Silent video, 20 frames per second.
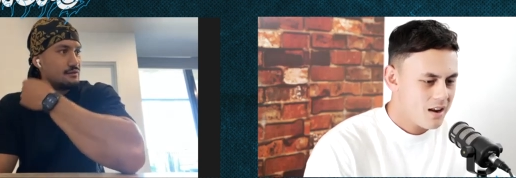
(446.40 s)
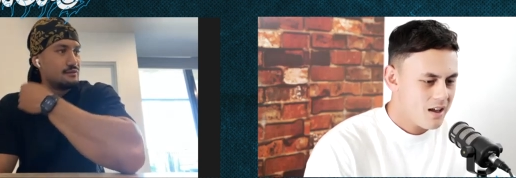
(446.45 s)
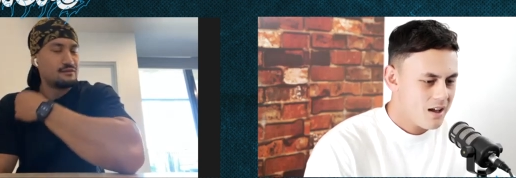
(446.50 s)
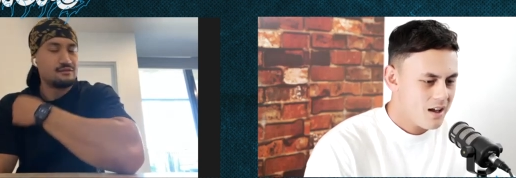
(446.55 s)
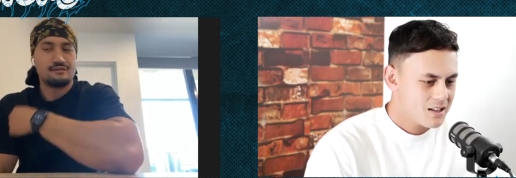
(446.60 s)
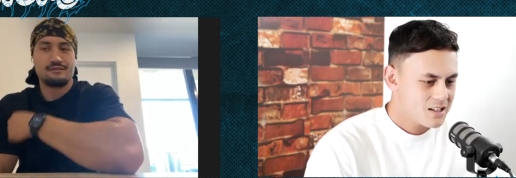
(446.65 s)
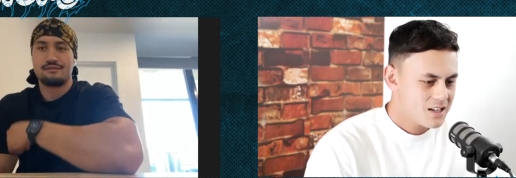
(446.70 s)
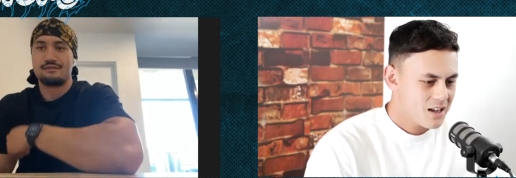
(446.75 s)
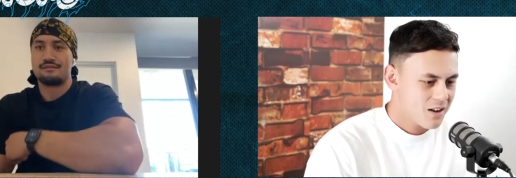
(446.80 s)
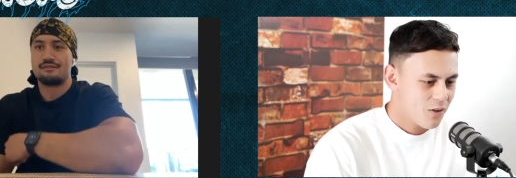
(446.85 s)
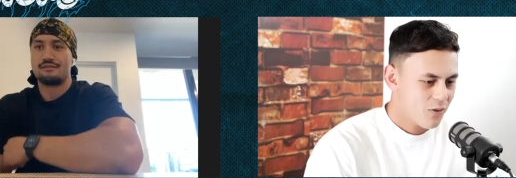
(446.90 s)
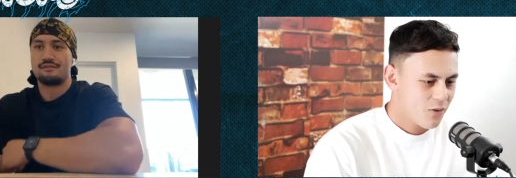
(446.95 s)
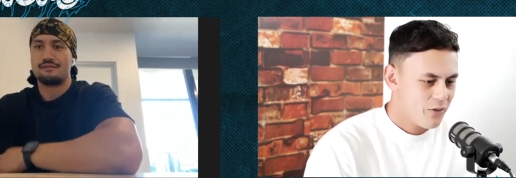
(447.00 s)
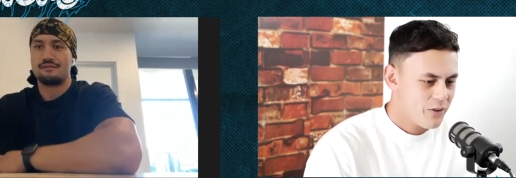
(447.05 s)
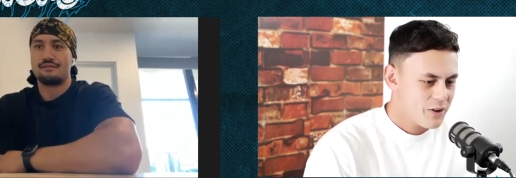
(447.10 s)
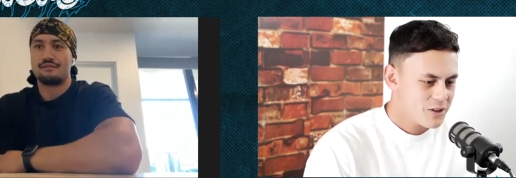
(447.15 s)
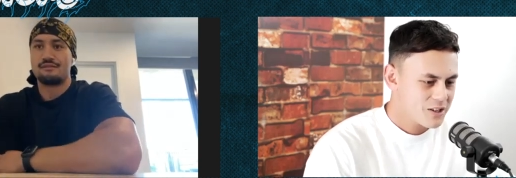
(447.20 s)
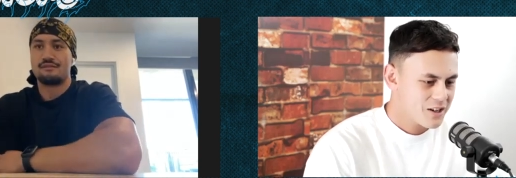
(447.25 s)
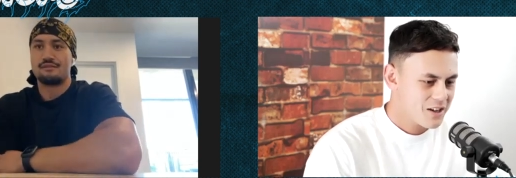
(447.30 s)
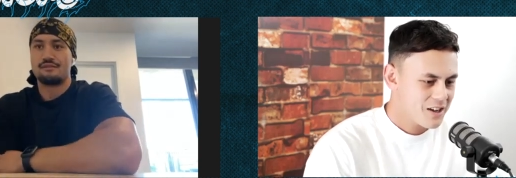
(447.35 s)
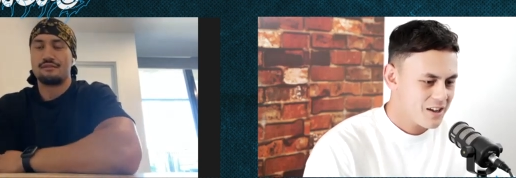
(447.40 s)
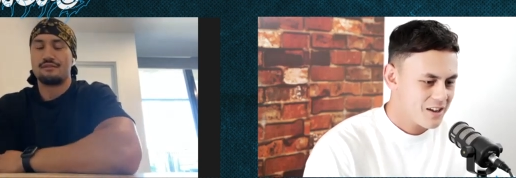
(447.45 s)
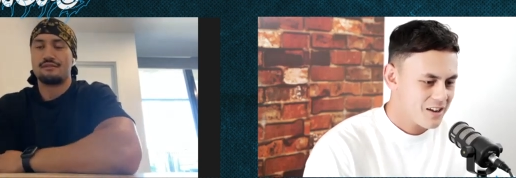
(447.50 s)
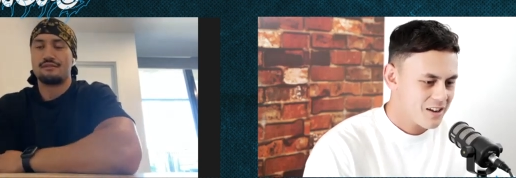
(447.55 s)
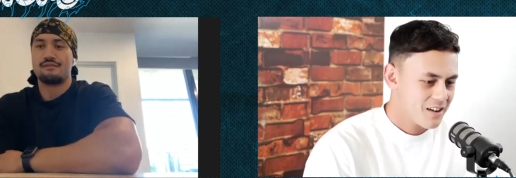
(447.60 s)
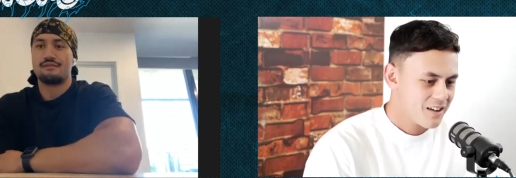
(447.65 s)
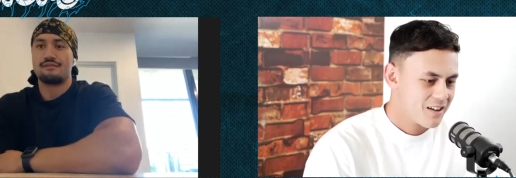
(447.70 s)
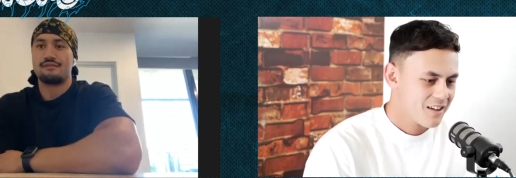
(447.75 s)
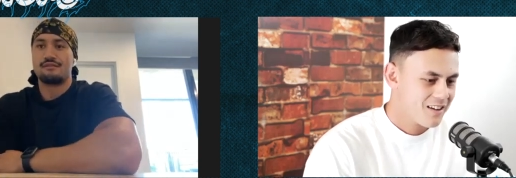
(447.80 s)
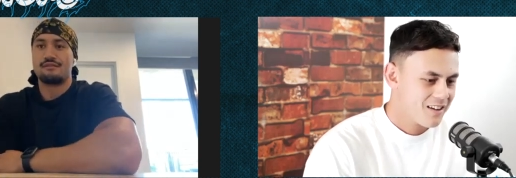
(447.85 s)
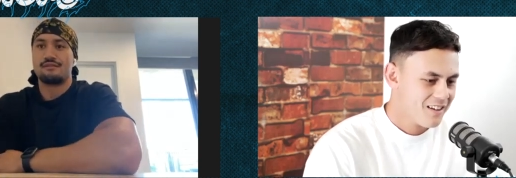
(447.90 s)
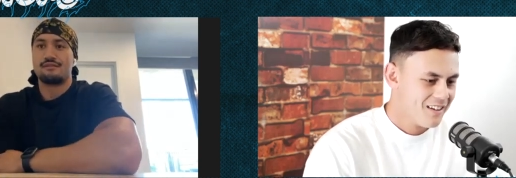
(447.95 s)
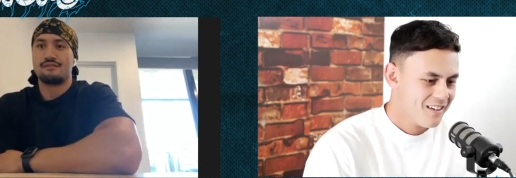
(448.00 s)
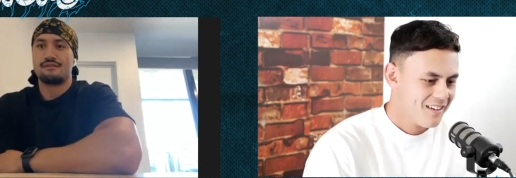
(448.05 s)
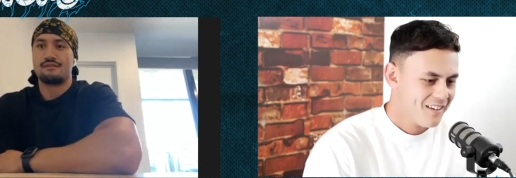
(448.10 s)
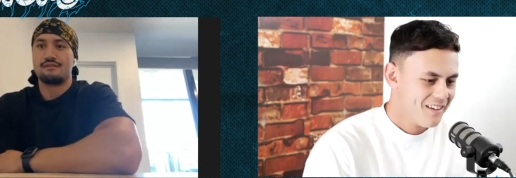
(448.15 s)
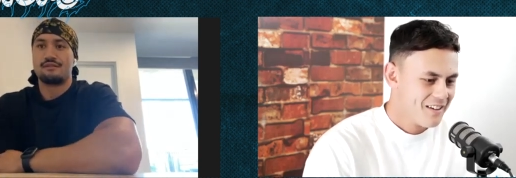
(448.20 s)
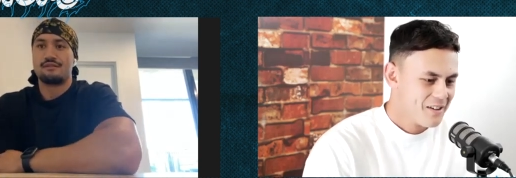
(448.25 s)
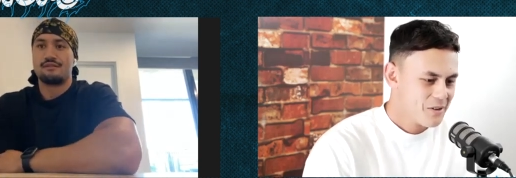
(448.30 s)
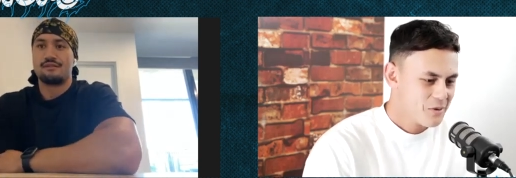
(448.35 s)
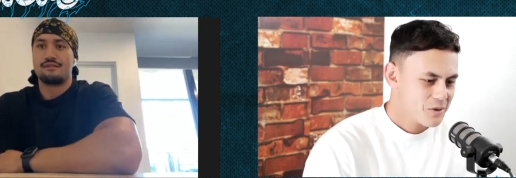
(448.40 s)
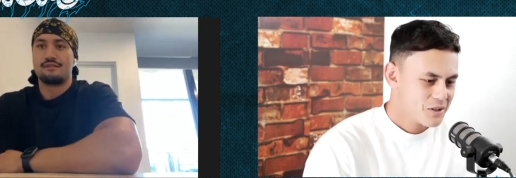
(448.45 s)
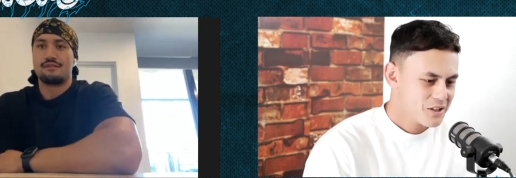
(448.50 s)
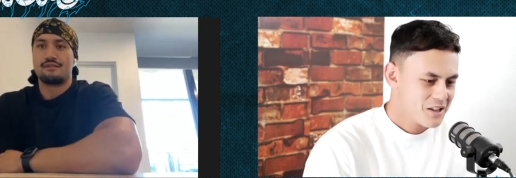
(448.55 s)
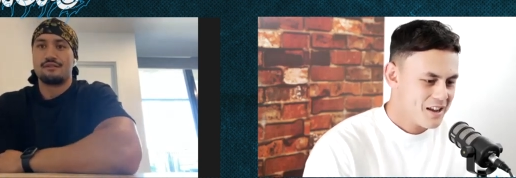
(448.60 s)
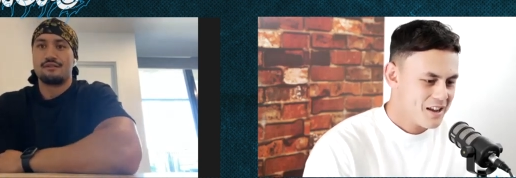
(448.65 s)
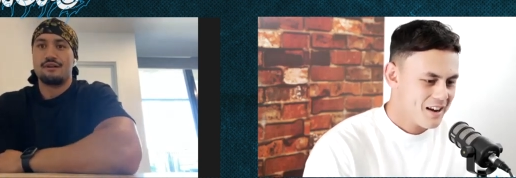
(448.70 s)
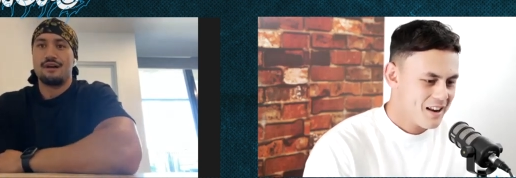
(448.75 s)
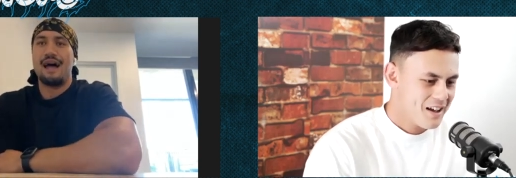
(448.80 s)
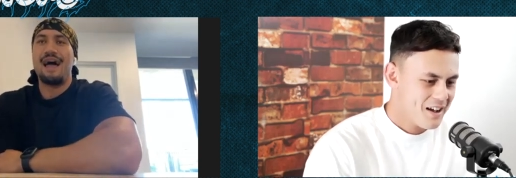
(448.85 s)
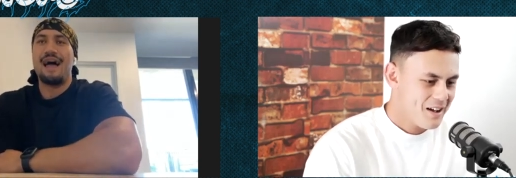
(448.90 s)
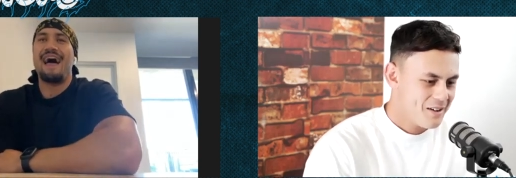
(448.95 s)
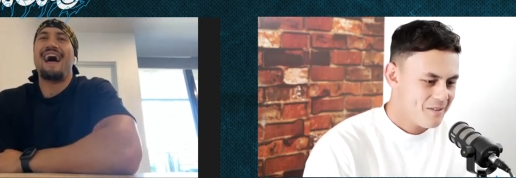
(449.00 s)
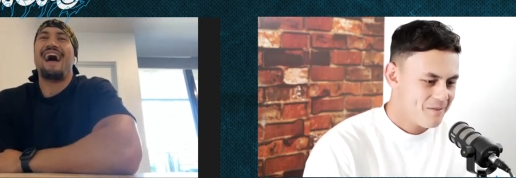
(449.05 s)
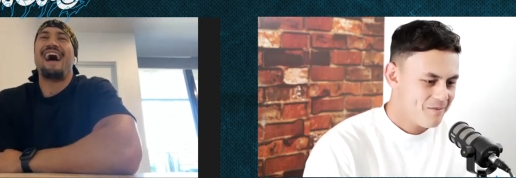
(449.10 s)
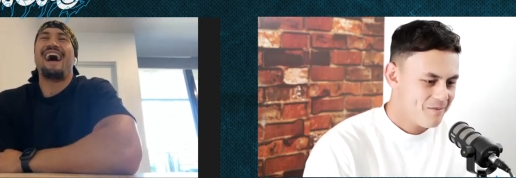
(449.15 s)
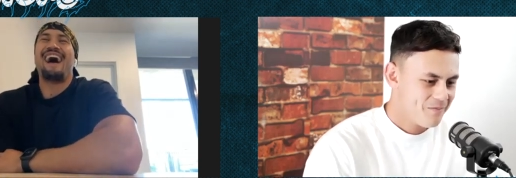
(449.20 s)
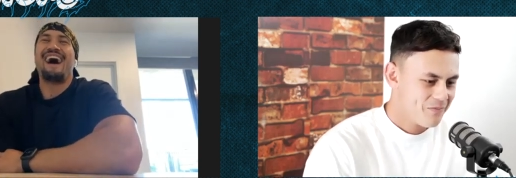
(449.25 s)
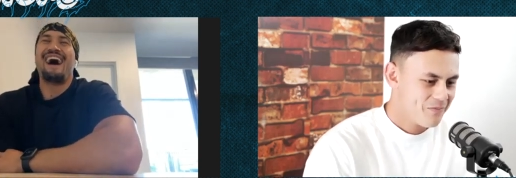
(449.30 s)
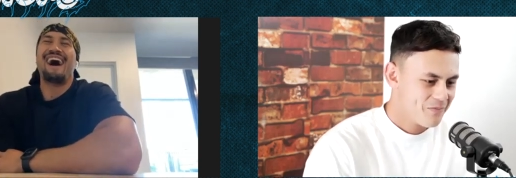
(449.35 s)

Speaker 1: uh, take his first kick. Was that um,